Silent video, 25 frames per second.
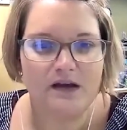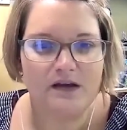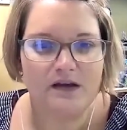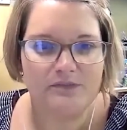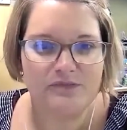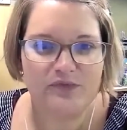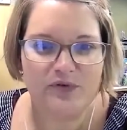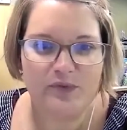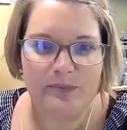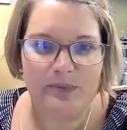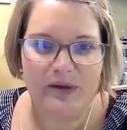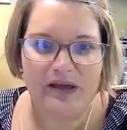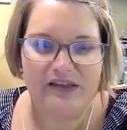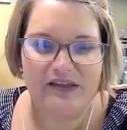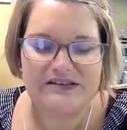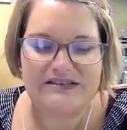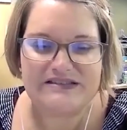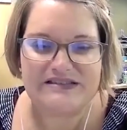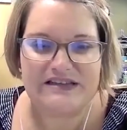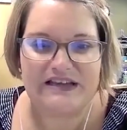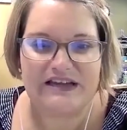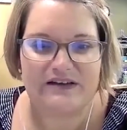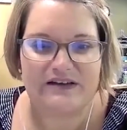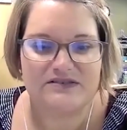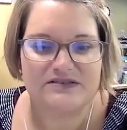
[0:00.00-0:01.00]
From
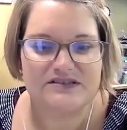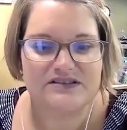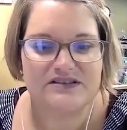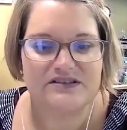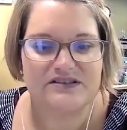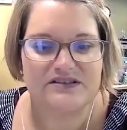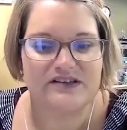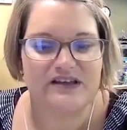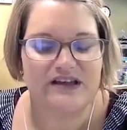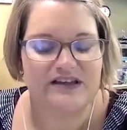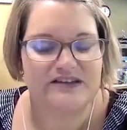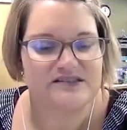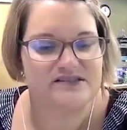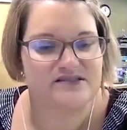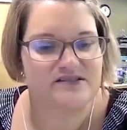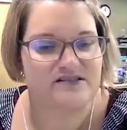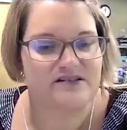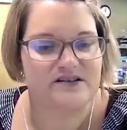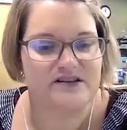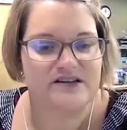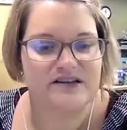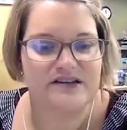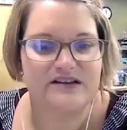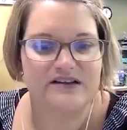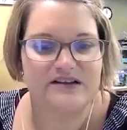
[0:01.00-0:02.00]
Policy Council, I
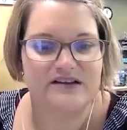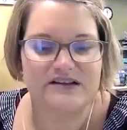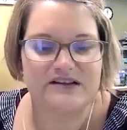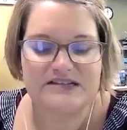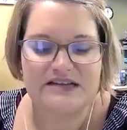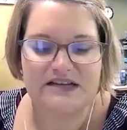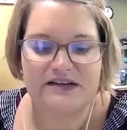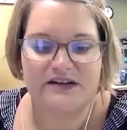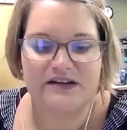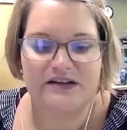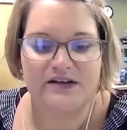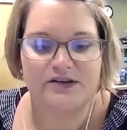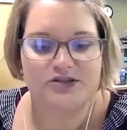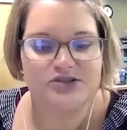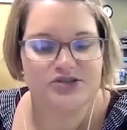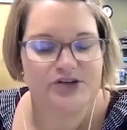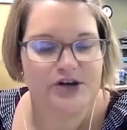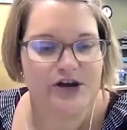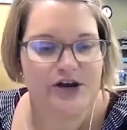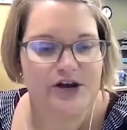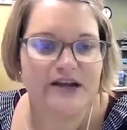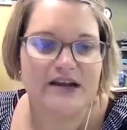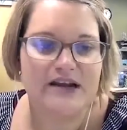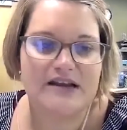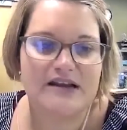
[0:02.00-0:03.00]
started attending
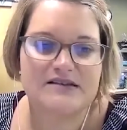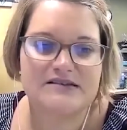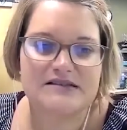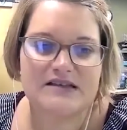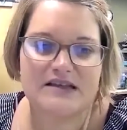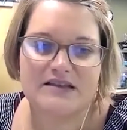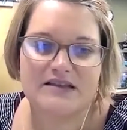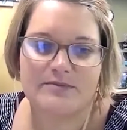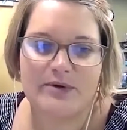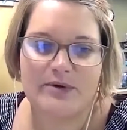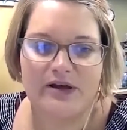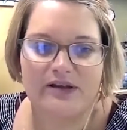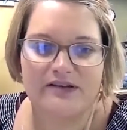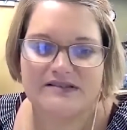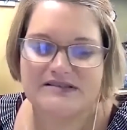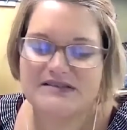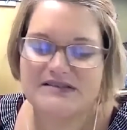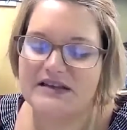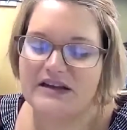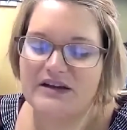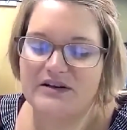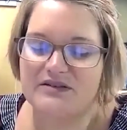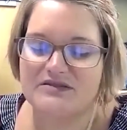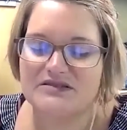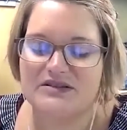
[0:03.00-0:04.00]
trainings that the Policy
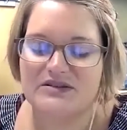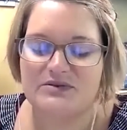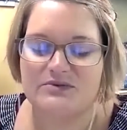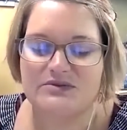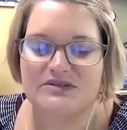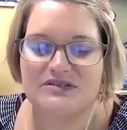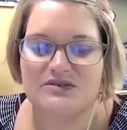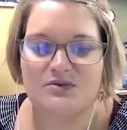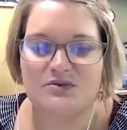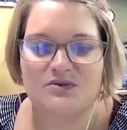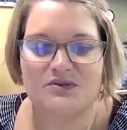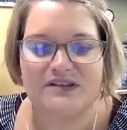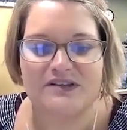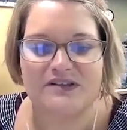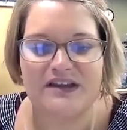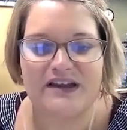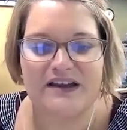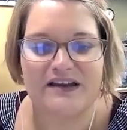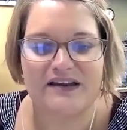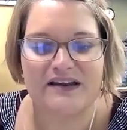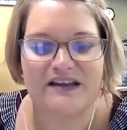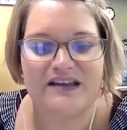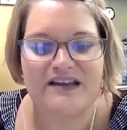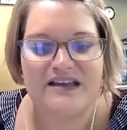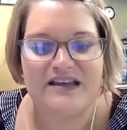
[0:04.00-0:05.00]
Council was
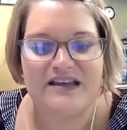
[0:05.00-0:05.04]
holding,